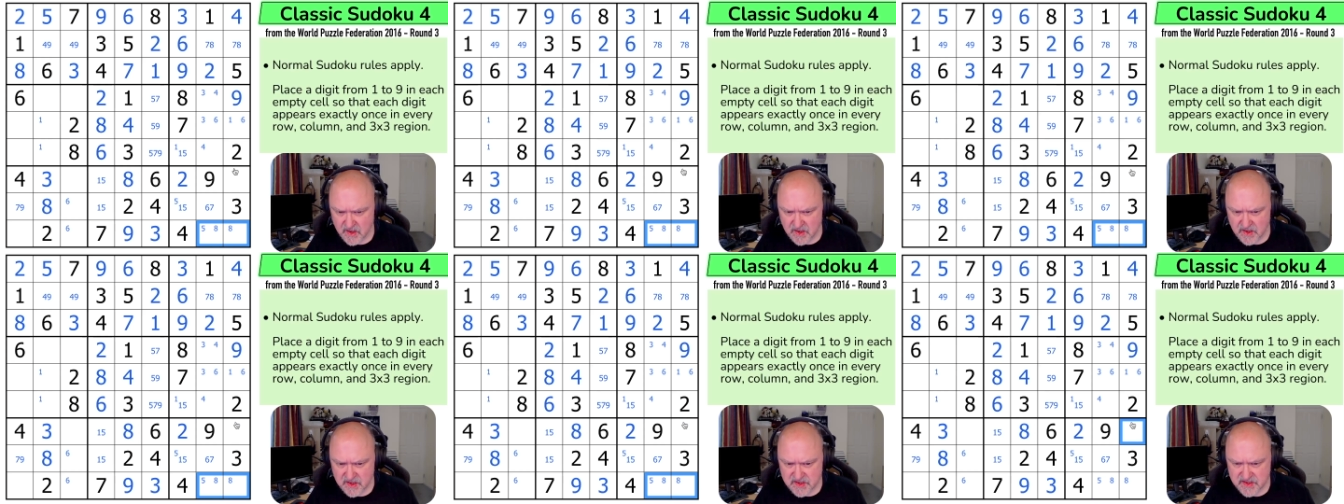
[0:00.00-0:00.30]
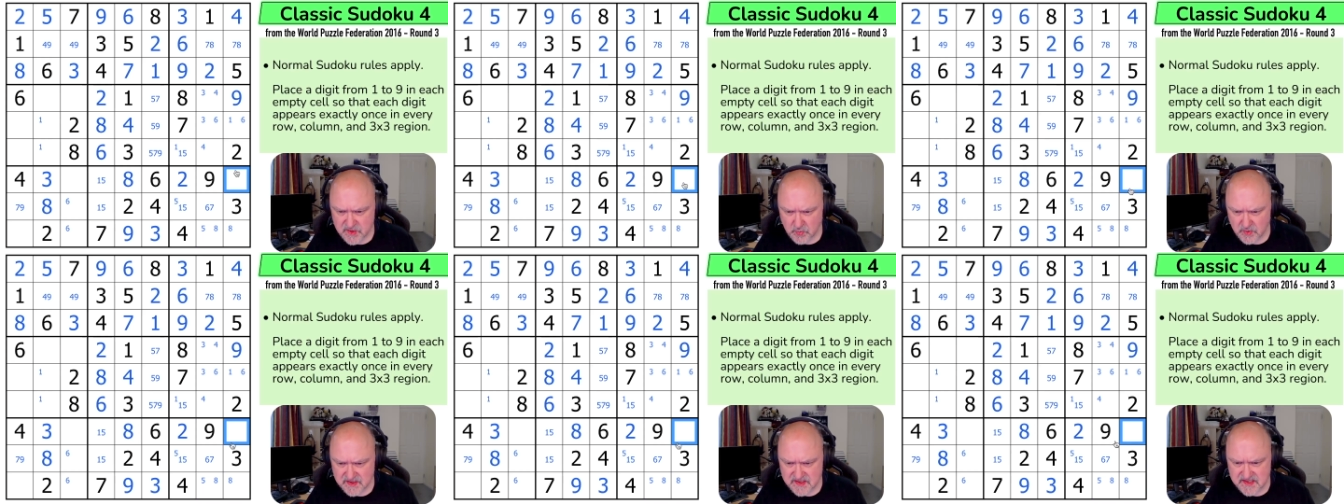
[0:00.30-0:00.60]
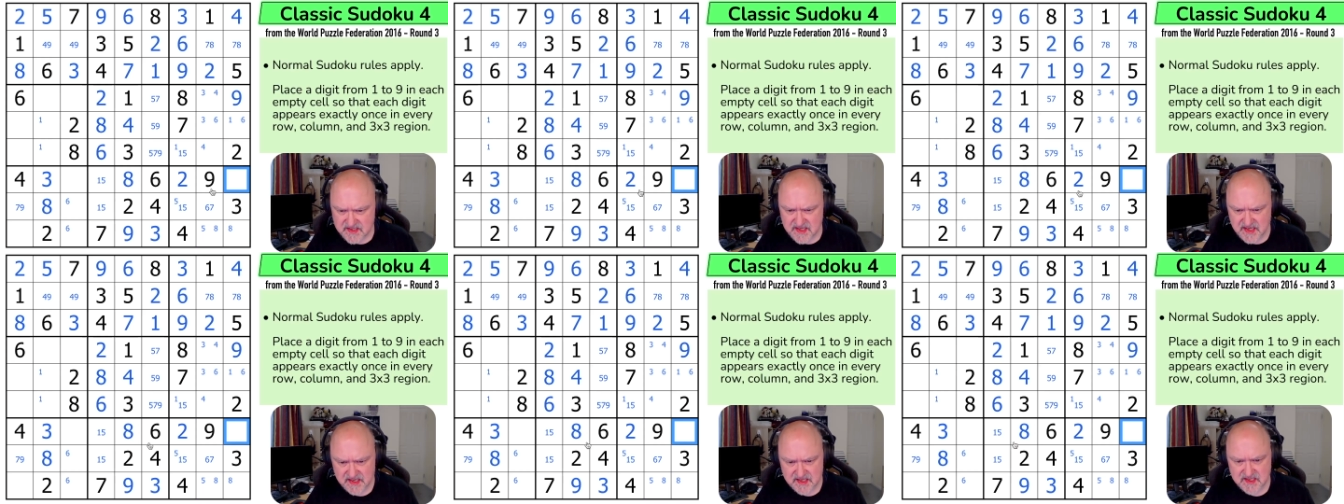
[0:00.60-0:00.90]
So what's
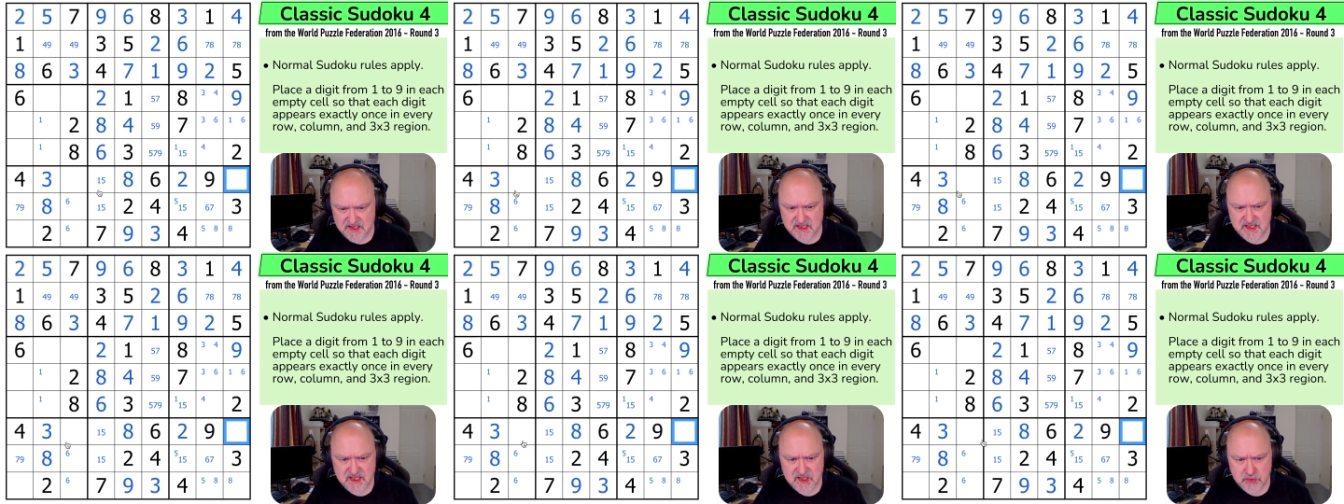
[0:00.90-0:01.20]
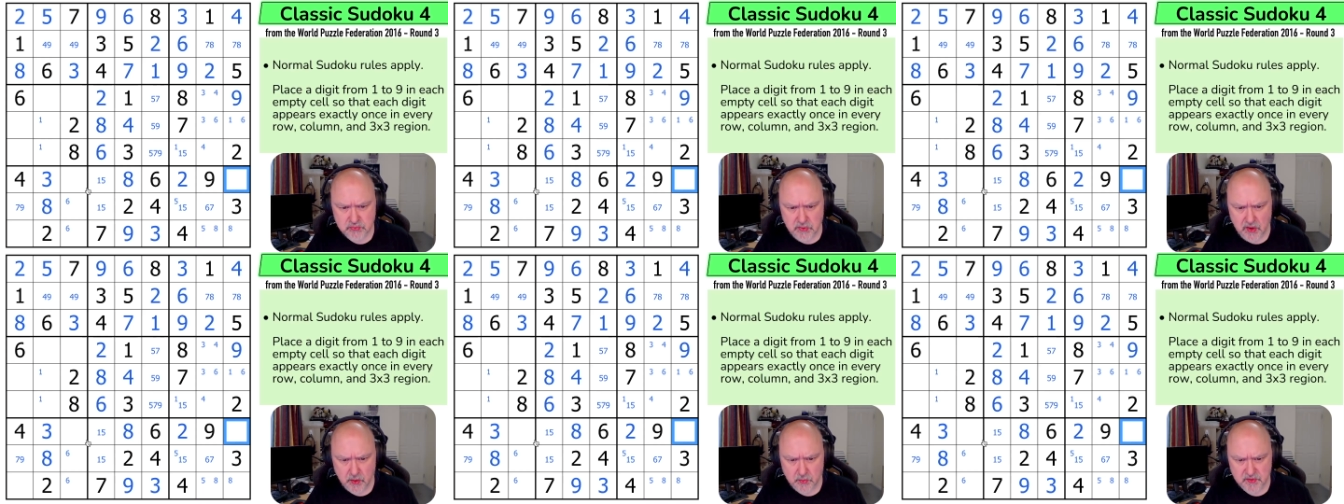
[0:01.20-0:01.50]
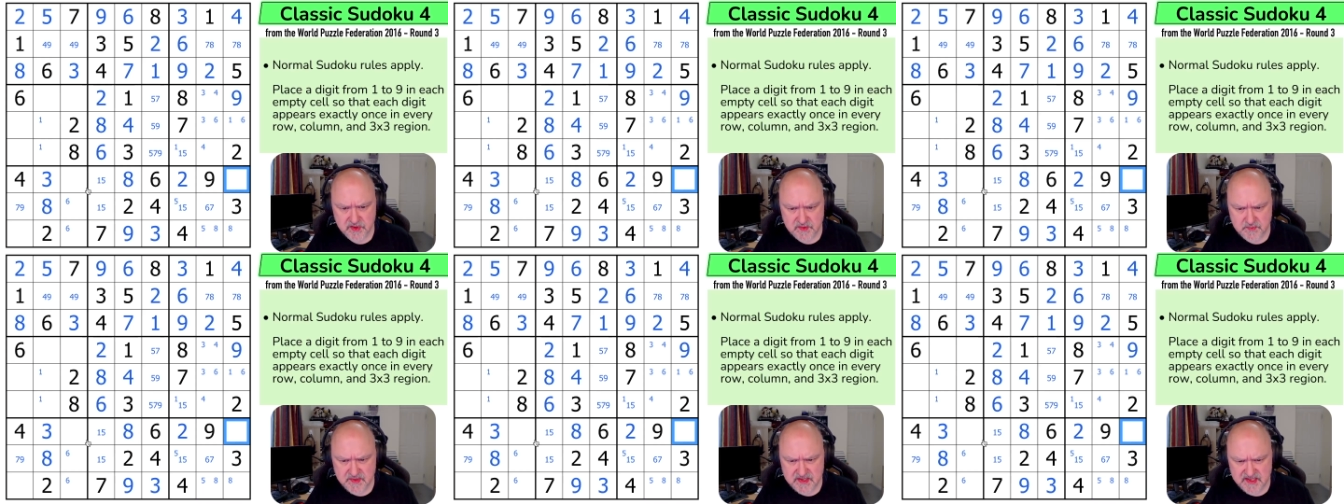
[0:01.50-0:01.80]
this? This row
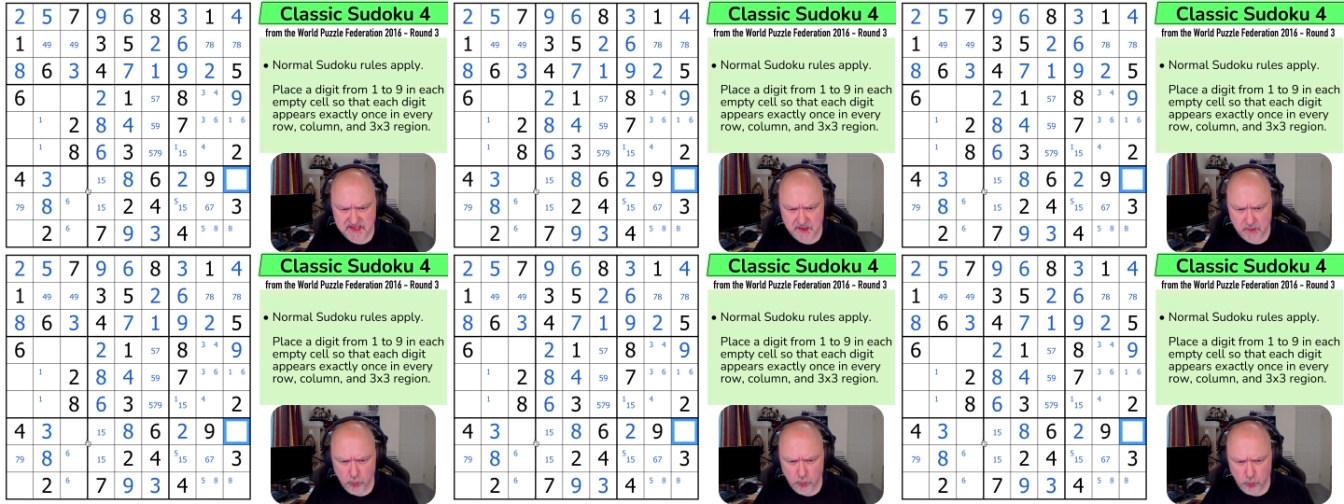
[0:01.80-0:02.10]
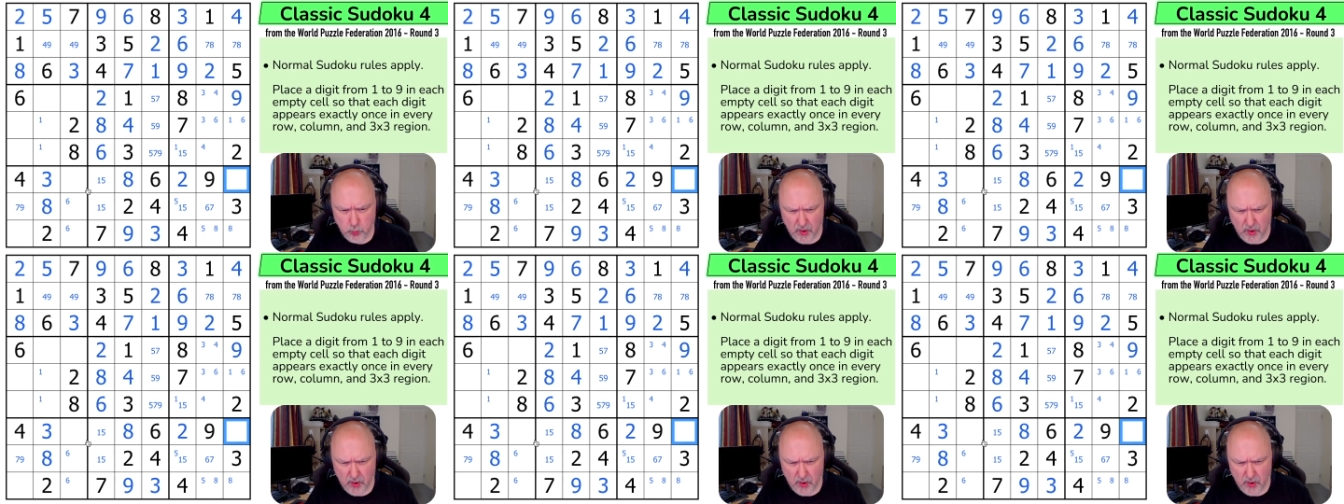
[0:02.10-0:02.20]
is missing